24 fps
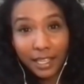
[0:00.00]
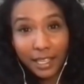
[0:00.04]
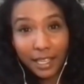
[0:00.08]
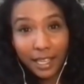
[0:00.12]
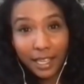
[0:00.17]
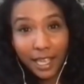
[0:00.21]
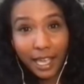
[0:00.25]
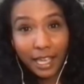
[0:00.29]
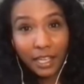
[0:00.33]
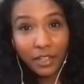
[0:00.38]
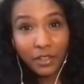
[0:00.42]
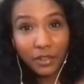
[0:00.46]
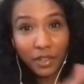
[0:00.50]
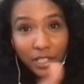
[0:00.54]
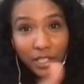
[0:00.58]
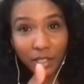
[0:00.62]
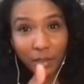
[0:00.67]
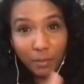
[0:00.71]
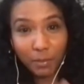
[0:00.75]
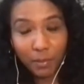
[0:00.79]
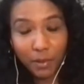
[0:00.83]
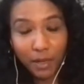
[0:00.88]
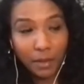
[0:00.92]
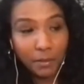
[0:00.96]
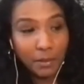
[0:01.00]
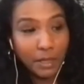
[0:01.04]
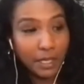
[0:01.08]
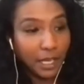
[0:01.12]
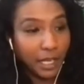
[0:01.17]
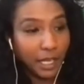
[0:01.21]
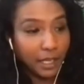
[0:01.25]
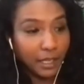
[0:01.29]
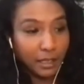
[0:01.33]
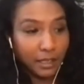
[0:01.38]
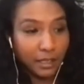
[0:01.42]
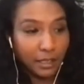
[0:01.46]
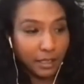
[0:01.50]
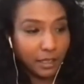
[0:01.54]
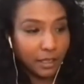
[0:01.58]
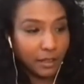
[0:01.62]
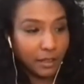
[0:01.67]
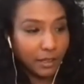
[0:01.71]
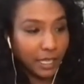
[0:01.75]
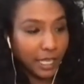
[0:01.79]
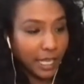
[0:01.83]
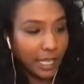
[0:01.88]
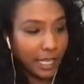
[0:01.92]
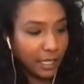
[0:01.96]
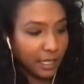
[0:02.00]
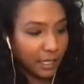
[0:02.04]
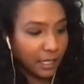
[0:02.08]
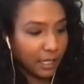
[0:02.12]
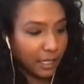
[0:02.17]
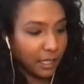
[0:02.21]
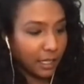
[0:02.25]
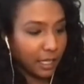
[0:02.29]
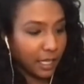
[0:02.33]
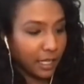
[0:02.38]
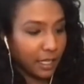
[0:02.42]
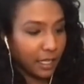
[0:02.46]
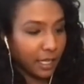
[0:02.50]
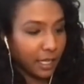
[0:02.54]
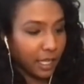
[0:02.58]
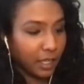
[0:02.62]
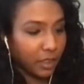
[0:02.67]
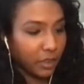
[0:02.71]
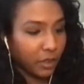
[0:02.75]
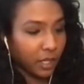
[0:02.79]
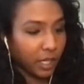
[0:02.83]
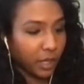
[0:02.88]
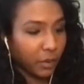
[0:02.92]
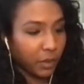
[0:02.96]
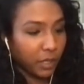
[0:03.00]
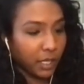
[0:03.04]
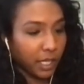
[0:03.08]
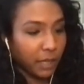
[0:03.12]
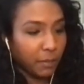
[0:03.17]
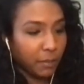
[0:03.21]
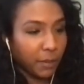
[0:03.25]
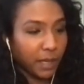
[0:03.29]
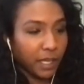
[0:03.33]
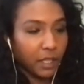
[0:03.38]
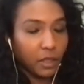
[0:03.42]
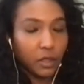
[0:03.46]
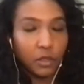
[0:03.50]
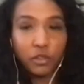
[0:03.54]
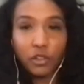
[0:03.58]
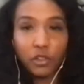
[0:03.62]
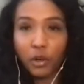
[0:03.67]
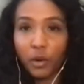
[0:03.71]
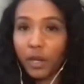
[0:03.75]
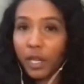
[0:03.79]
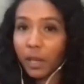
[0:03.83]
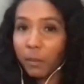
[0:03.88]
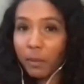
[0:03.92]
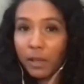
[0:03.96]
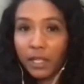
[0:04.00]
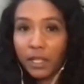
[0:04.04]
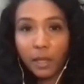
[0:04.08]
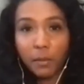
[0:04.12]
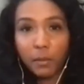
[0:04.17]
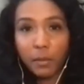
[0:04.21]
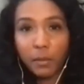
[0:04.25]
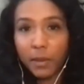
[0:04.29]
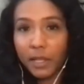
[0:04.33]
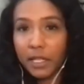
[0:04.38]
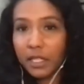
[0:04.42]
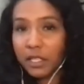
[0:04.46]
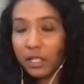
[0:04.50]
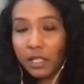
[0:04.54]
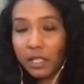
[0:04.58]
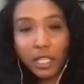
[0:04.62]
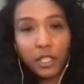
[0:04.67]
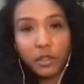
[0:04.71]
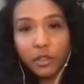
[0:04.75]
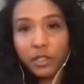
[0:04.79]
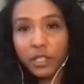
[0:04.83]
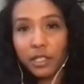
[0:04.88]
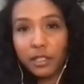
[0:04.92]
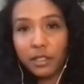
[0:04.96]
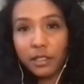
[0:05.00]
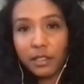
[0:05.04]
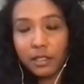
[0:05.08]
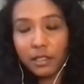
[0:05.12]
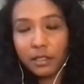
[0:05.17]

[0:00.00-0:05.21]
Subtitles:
I tried to, lately I thought I want to get back into drawing. I picked up a pencil and I couldn't.